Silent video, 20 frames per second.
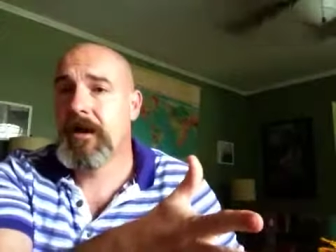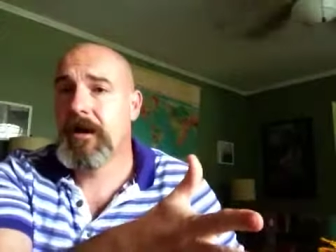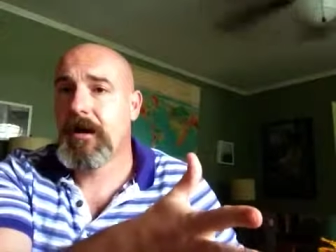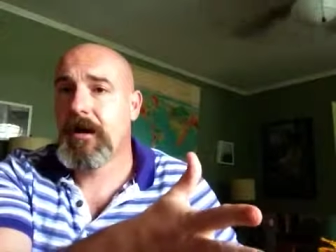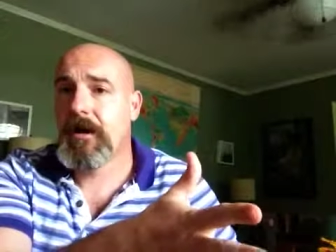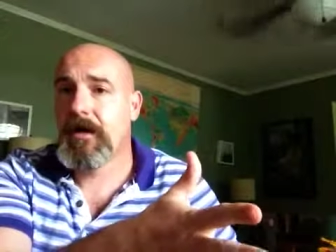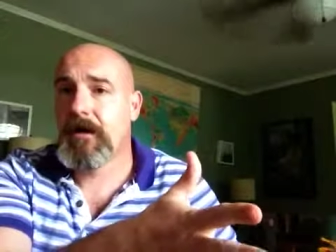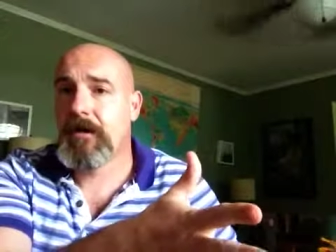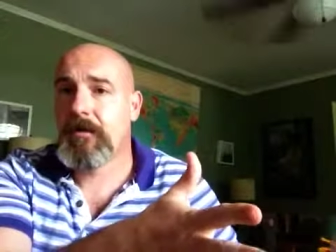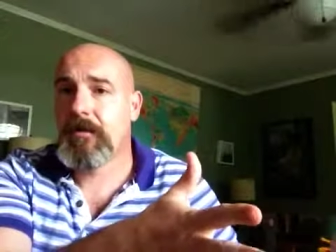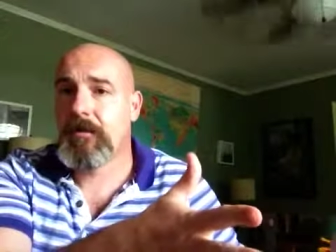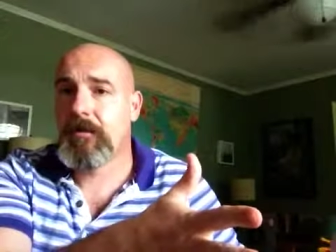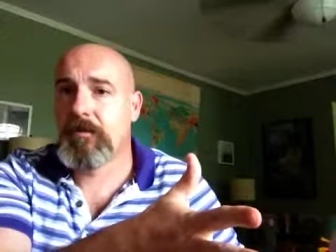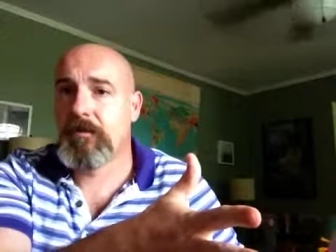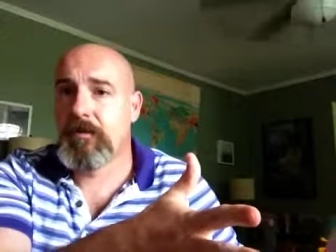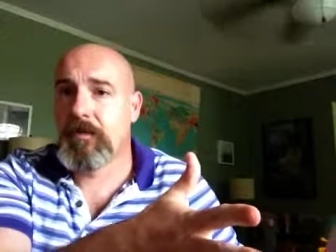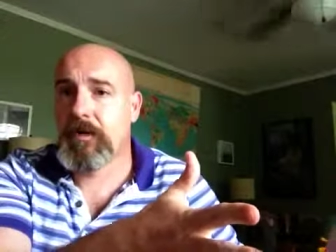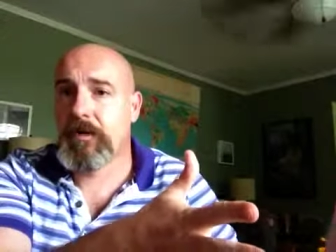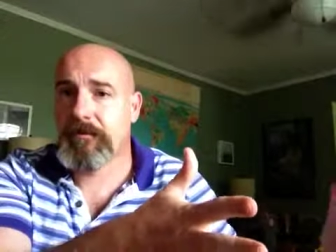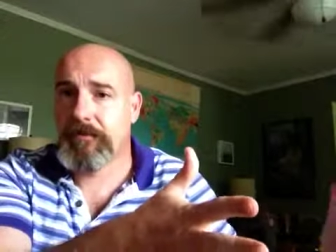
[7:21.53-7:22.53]
uh,
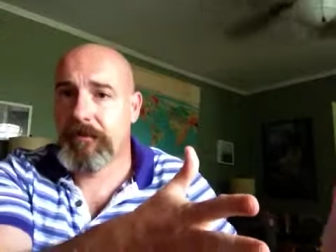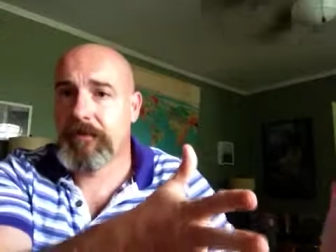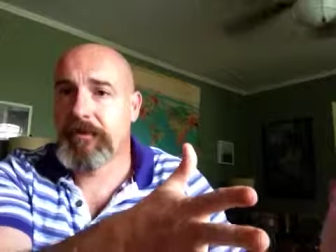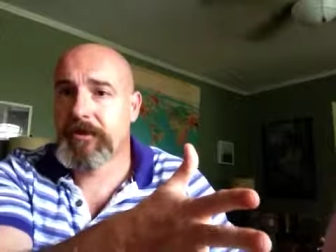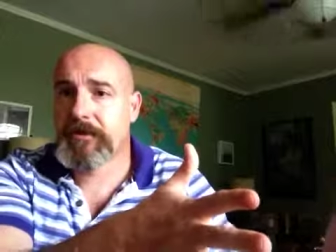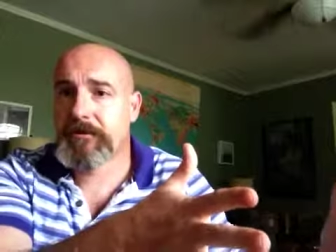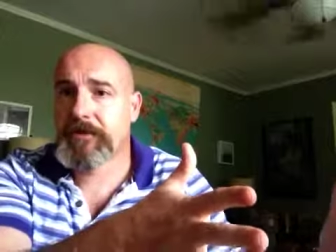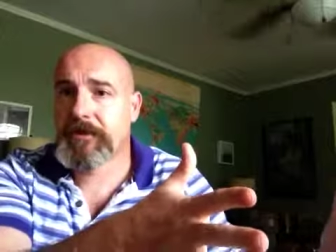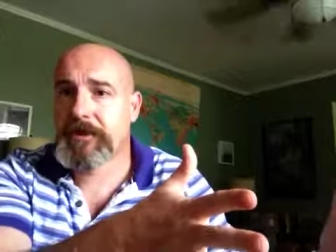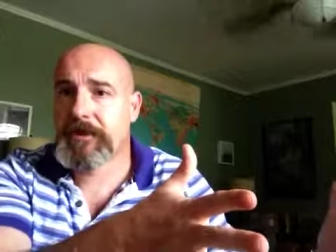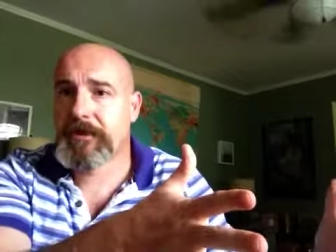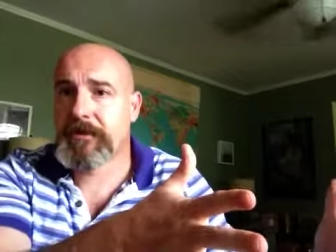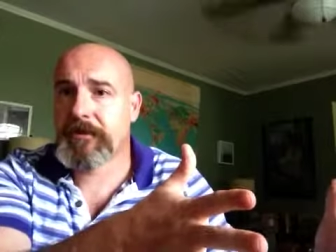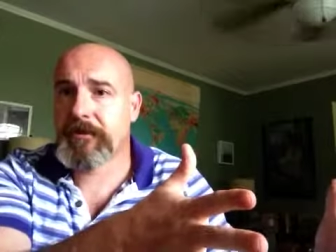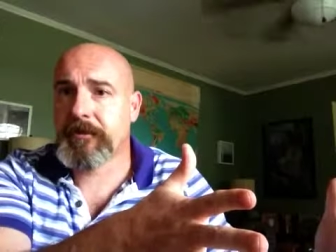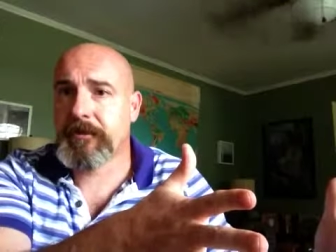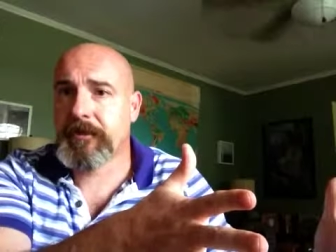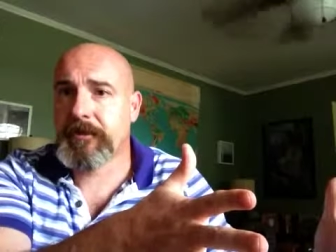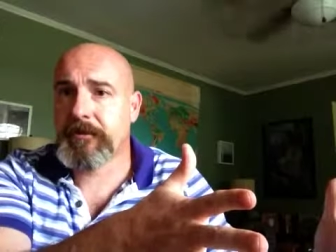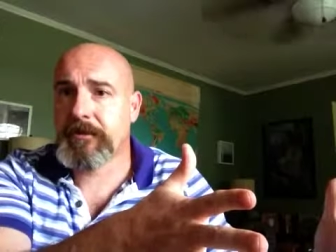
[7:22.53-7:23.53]
what this
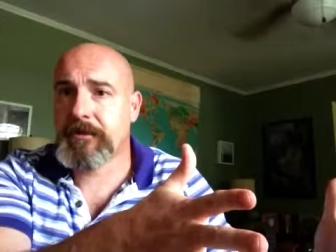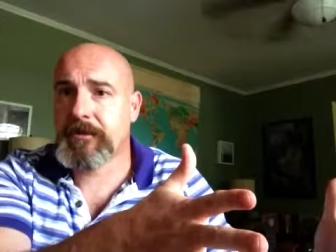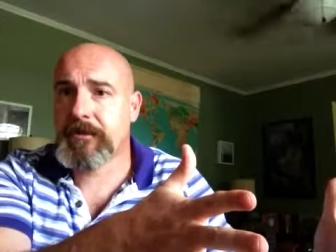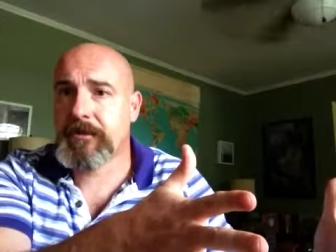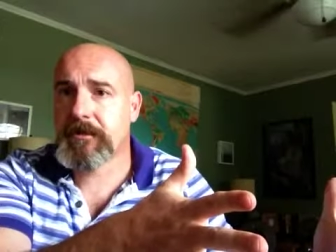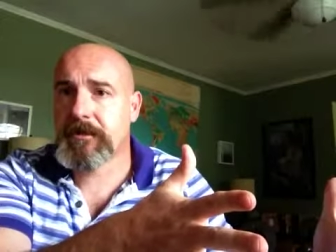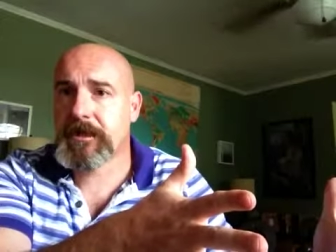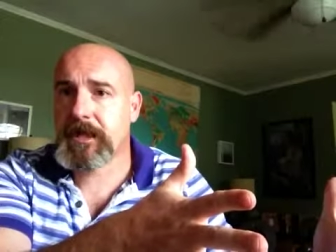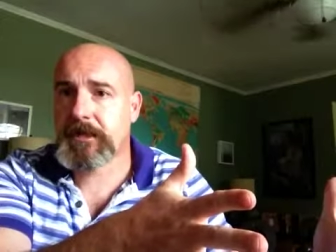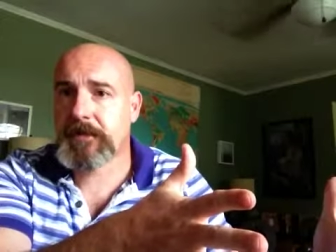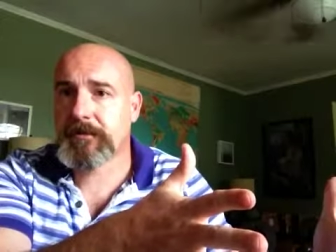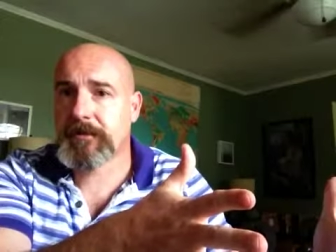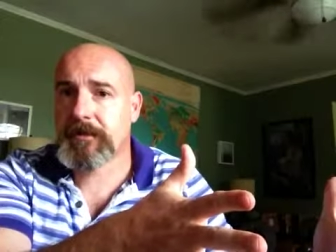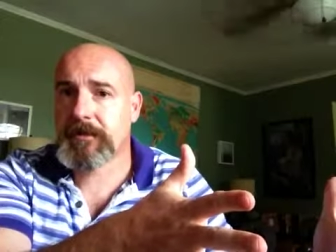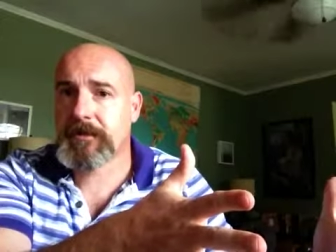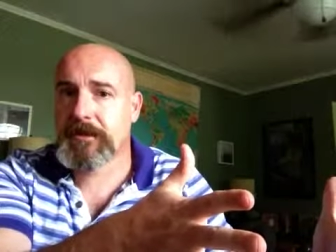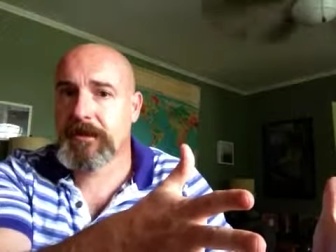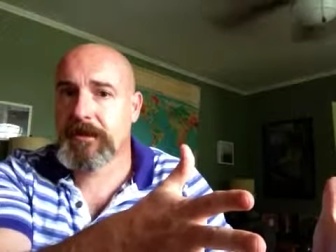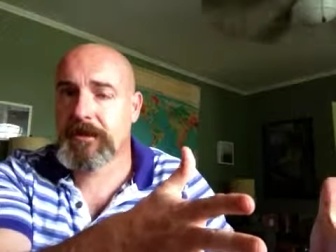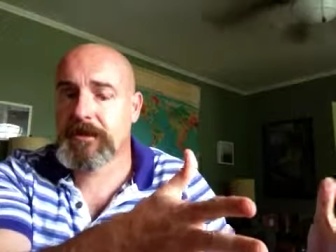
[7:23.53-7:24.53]
material in the, in the
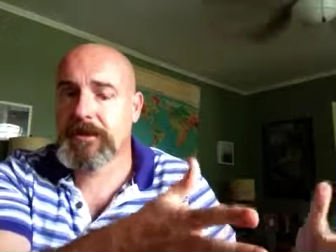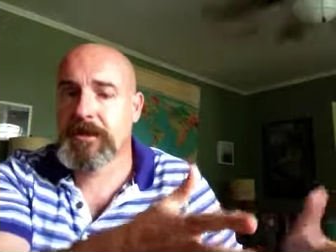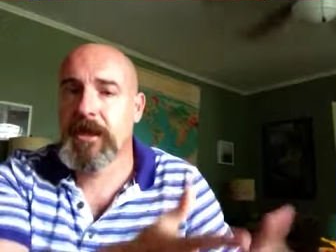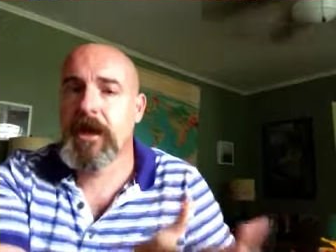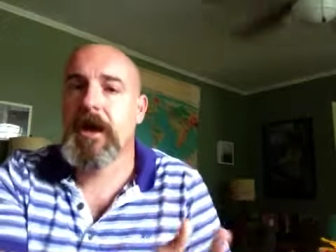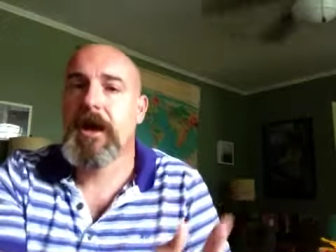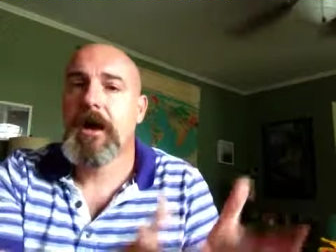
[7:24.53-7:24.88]
textbook says.